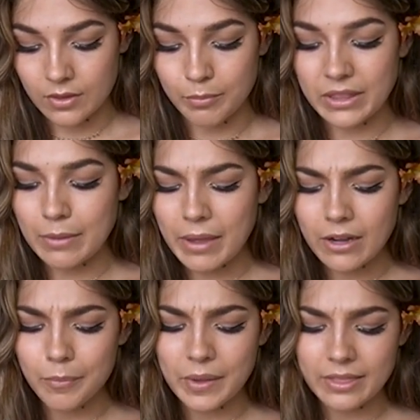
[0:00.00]
but they may
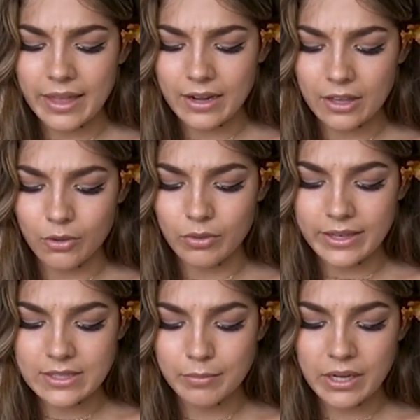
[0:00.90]
not be letting you.
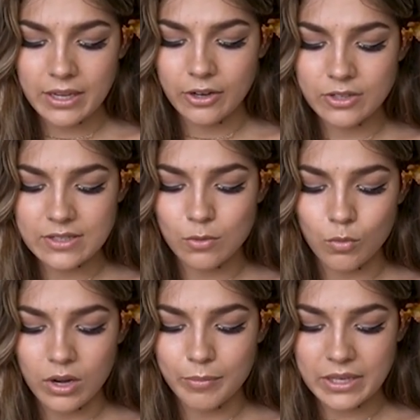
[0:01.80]
Like somebody here doesn't
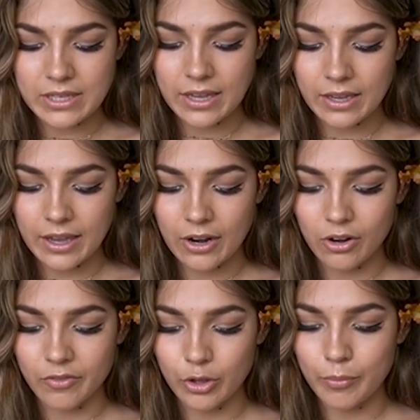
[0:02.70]
want to be taken care
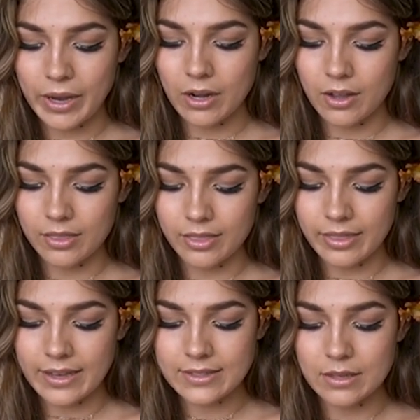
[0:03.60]
of, or you might not
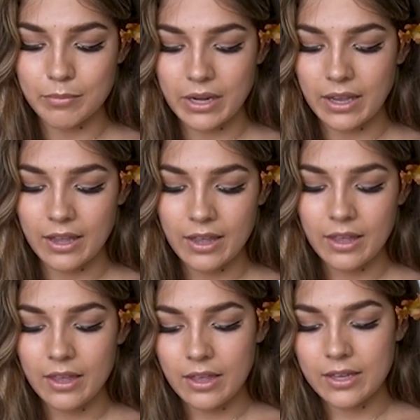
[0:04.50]
let somebody
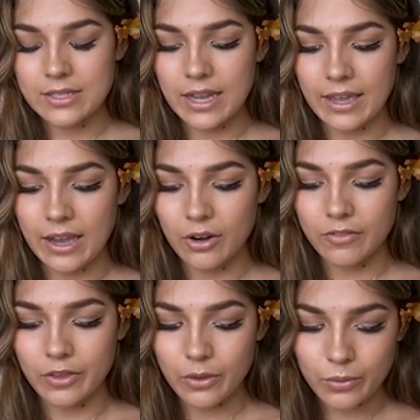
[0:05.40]
take care
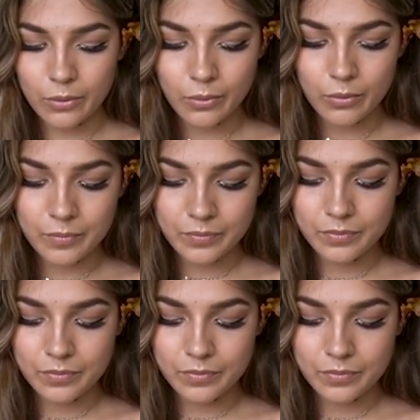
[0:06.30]
of you.